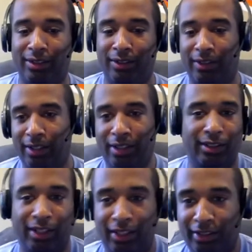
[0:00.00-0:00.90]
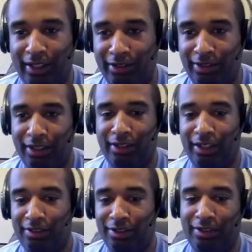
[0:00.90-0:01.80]
and that's
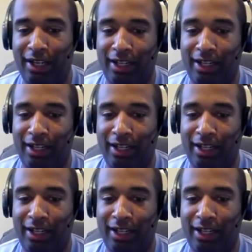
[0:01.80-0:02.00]
just that.